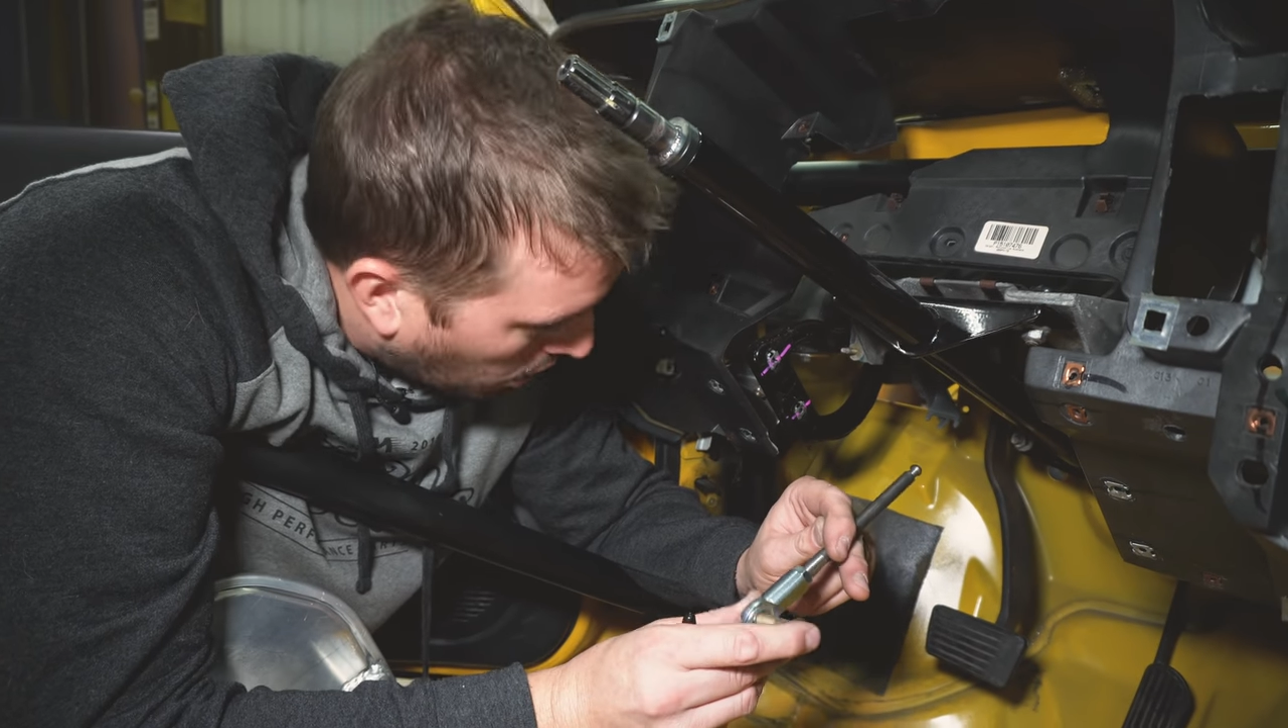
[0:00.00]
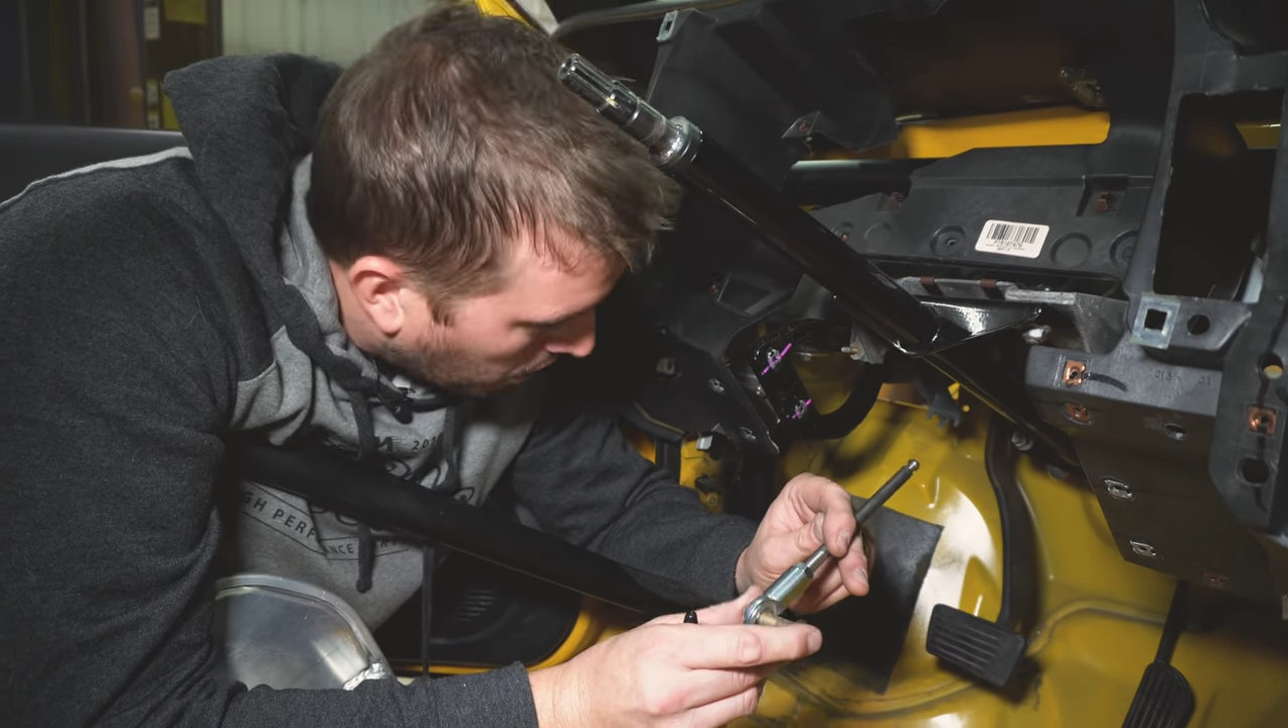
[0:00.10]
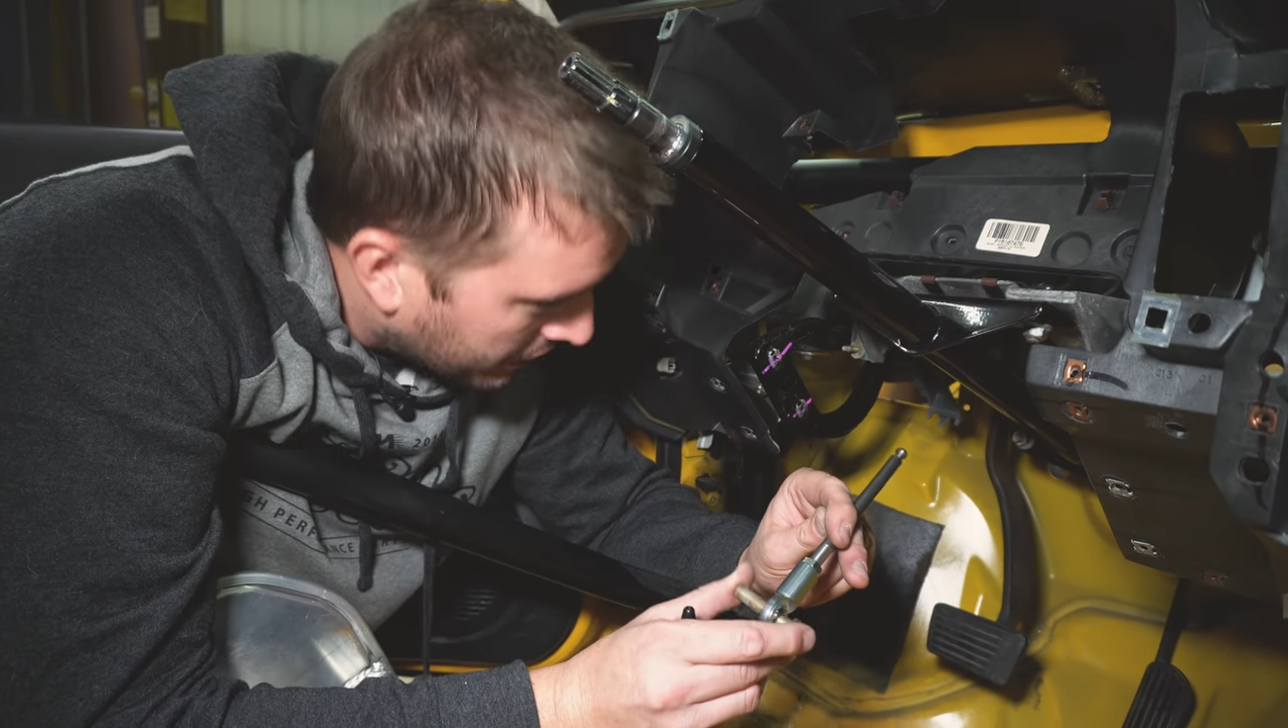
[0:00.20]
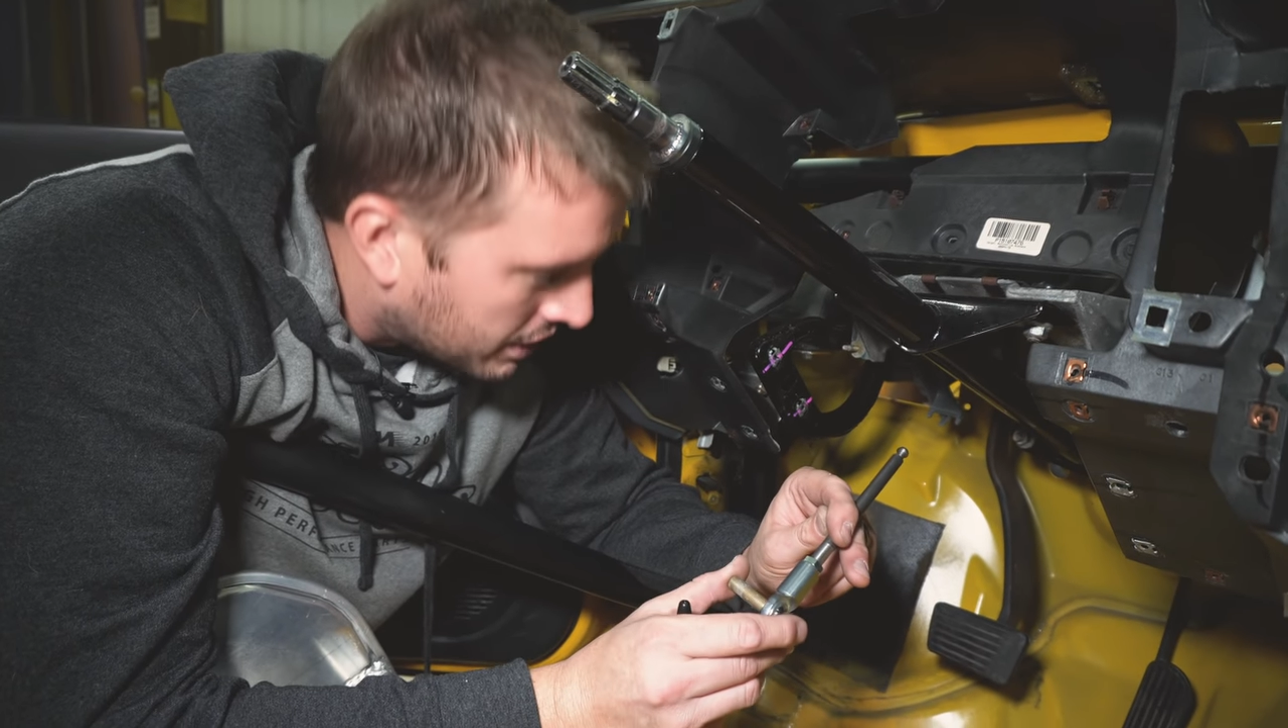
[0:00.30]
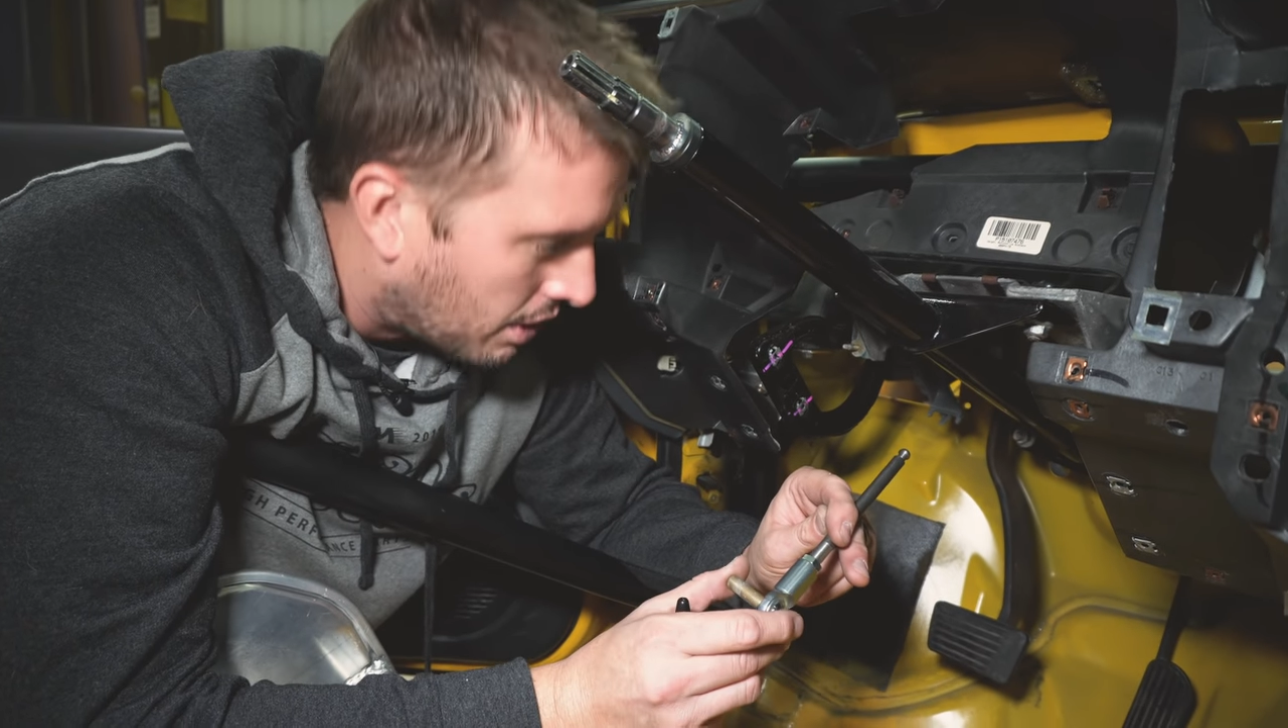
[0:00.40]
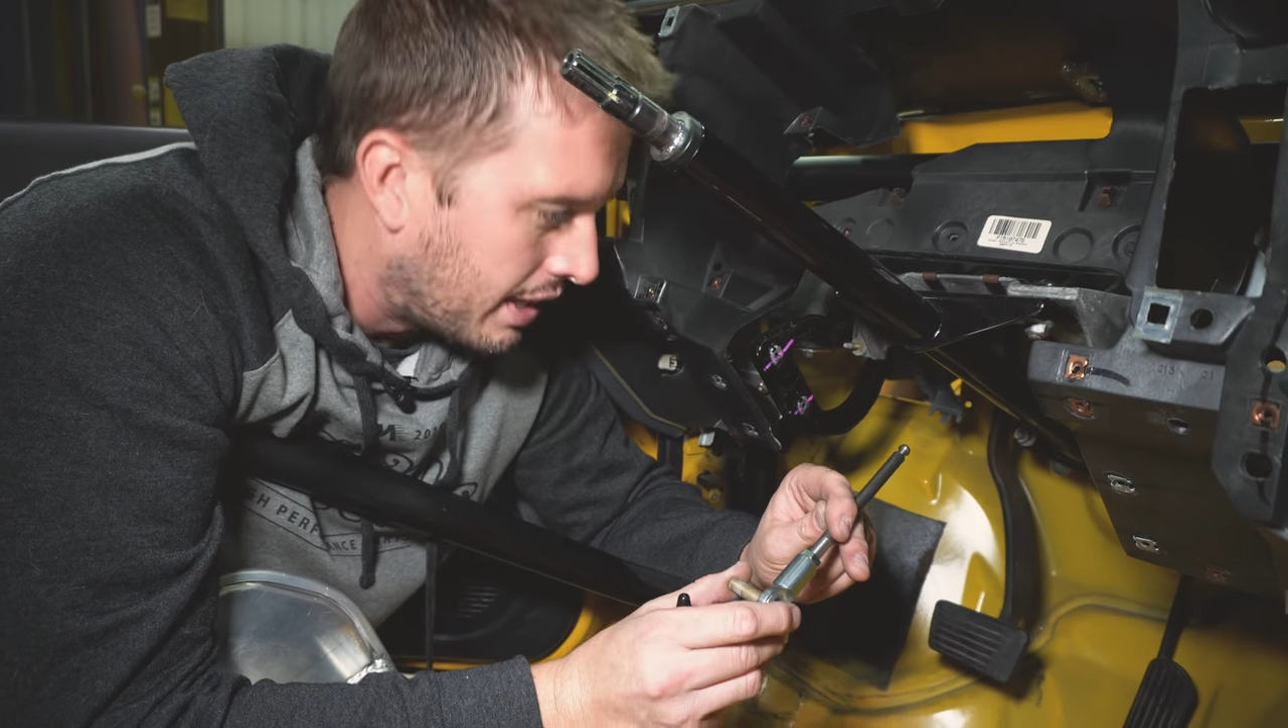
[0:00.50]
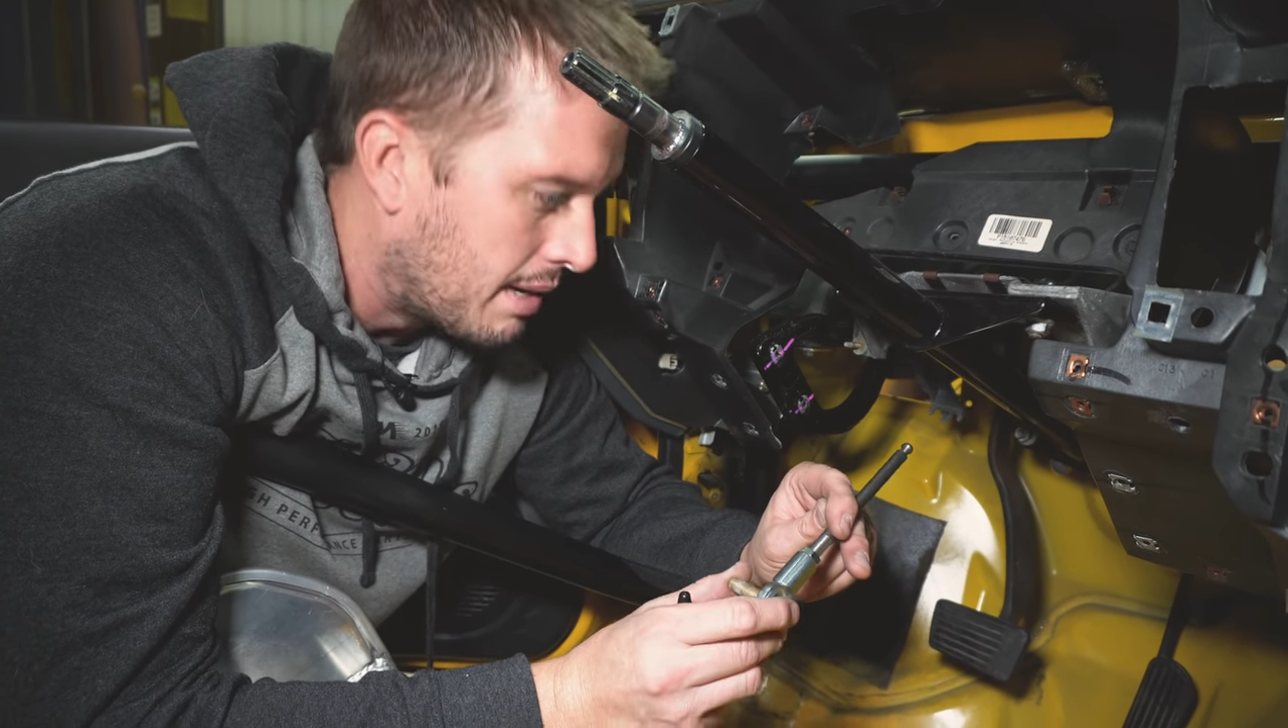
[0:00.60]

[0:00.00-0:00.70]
hole that's already